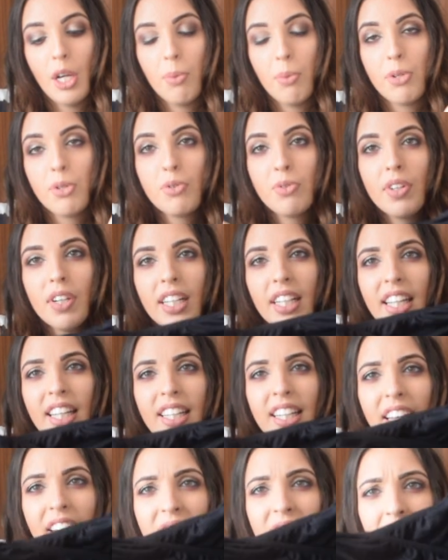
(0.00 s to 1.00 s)
would really
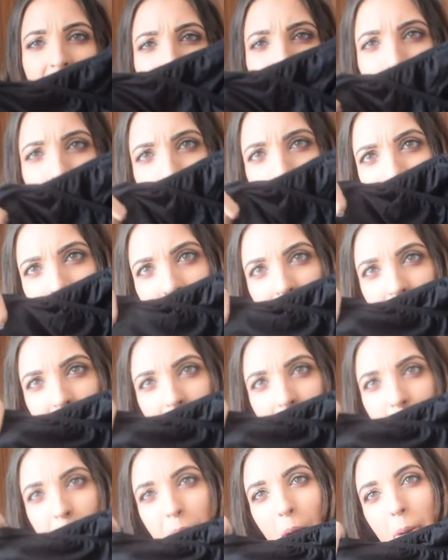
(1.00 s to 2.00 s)
lend it well
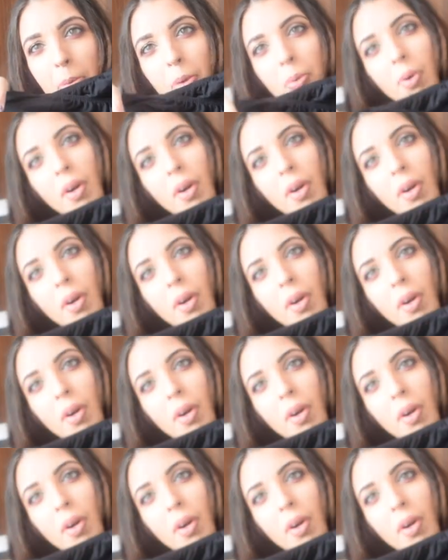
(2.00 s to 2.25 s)
to maybe